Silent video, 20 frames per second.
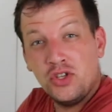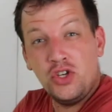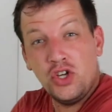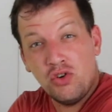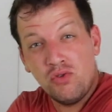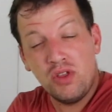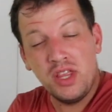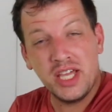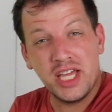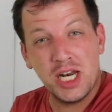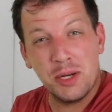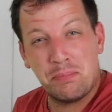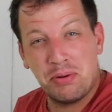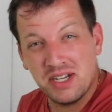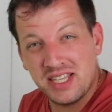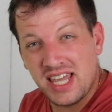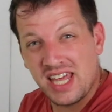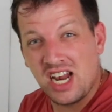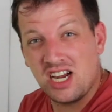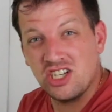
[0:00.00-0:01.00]
You're really gonna
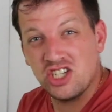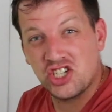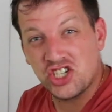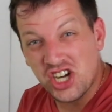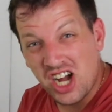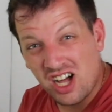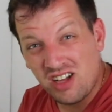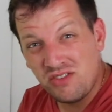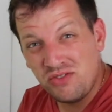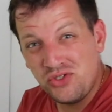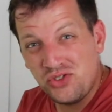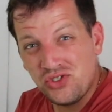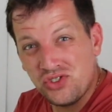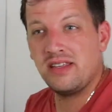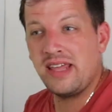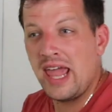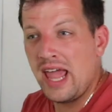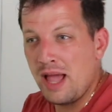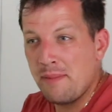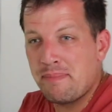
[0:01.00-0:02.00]
put that on shelves?
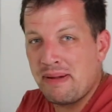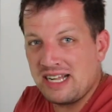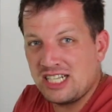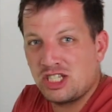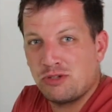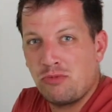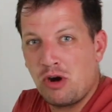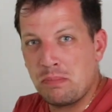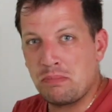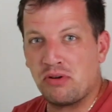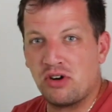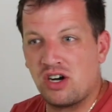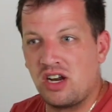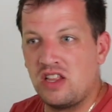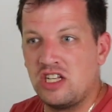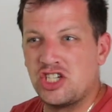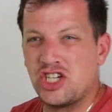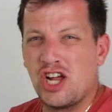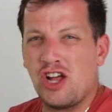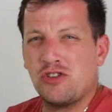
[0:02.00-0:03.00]
Yeah, PetSmart put it on
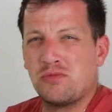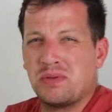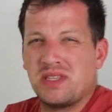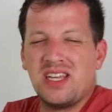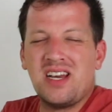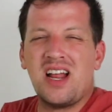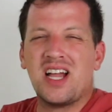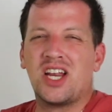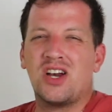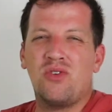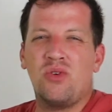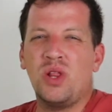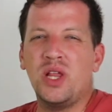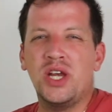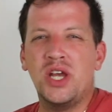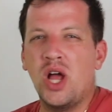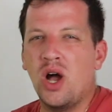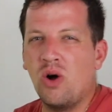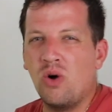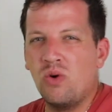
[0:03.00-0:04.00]
the shelves, but they're not gonna really
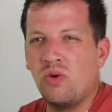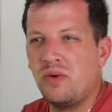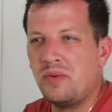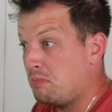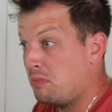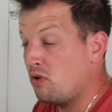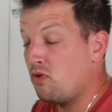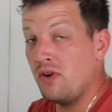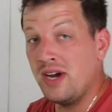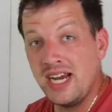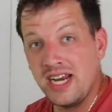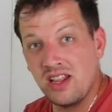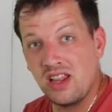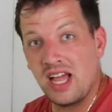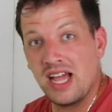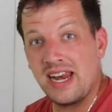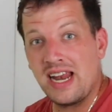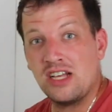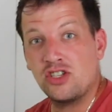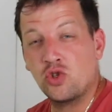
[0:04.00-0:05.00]
know.
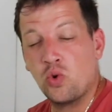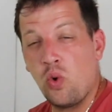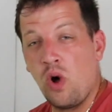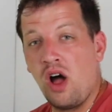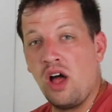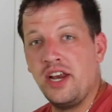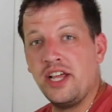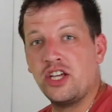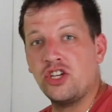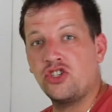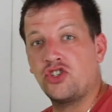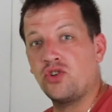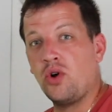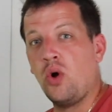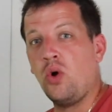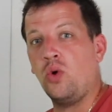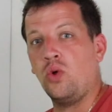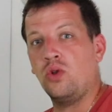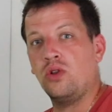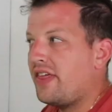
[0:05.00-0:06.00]
Marineland has quality
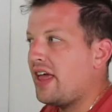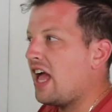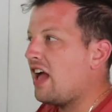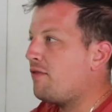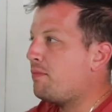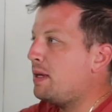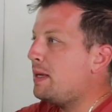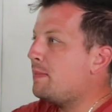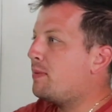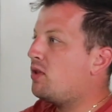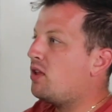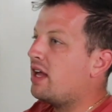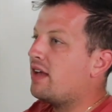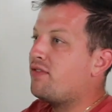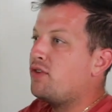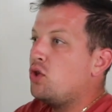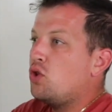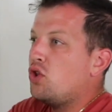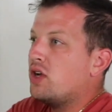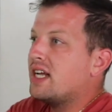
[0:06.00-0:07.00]
control. They have people, if
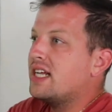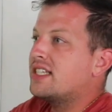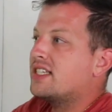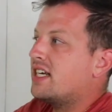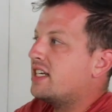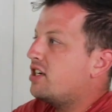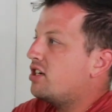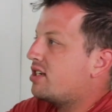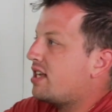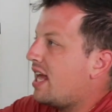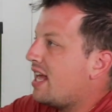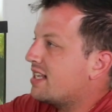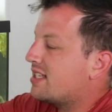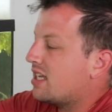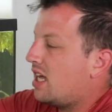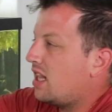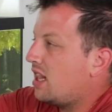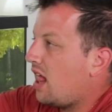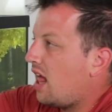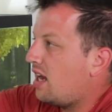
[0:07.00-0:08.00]
you look inside your tanks,
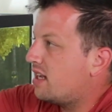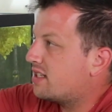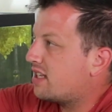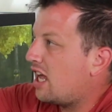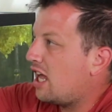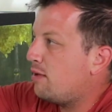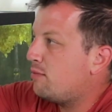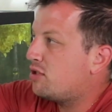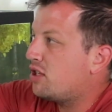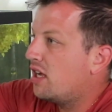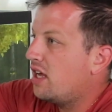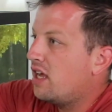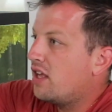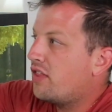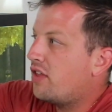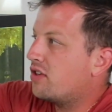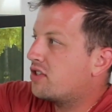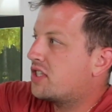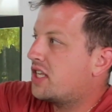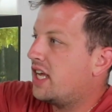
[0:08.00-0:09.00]
a lot of times
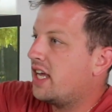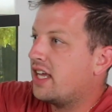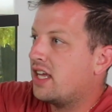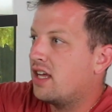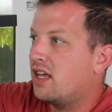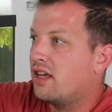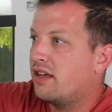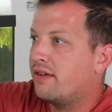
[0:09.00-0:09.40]
they'll say,